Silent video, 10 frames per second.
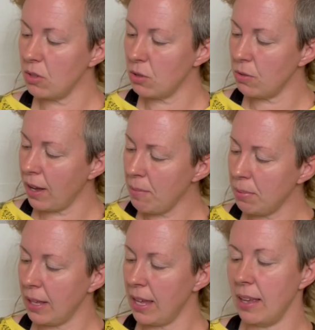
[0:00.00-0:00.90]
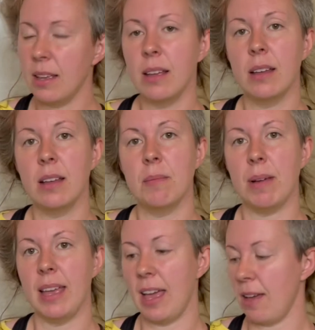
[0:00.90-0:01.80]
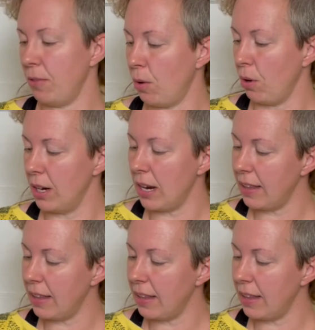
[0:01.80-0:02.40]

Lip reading: So if I'm playing my F chord,